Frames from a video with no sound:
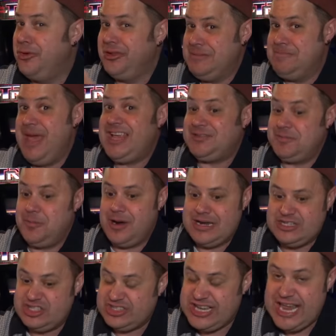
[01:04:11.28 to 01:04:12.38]
really makes me wanna
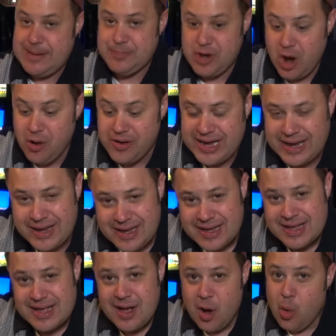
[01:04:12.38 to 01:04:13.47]
just keep going
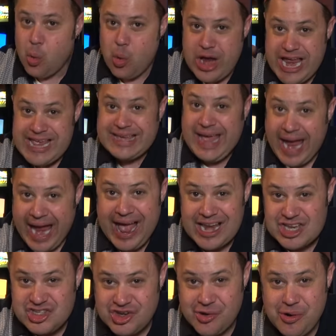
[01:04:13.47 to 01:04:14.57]
we
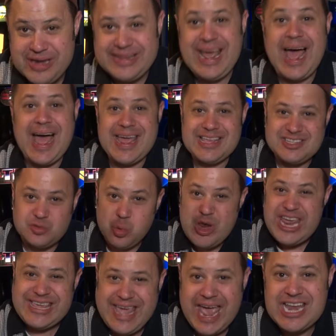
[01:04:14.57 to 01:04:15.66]
can do it, guys.
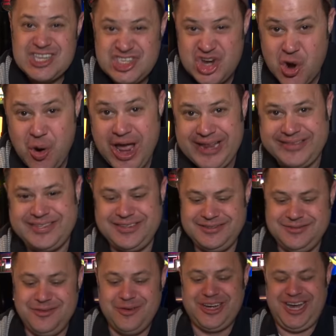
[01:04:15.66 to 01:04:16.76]
We can do it.
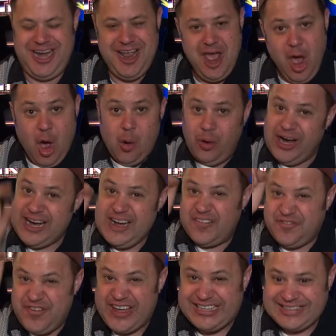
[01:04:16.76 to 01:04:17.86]
we're gonna, we're gonna
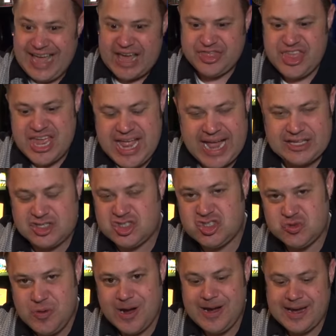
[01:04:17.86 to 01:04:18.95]
fix that thing. I
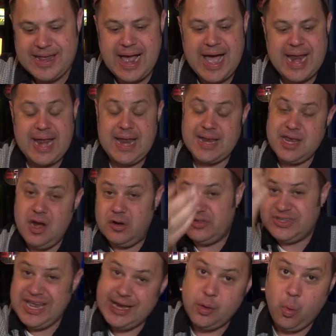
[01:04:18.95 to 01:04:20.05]
swear to God. And, and you know,
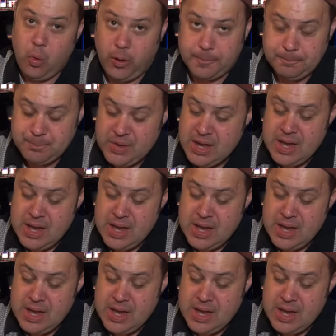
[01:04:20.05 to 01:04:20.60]
it's getting warm.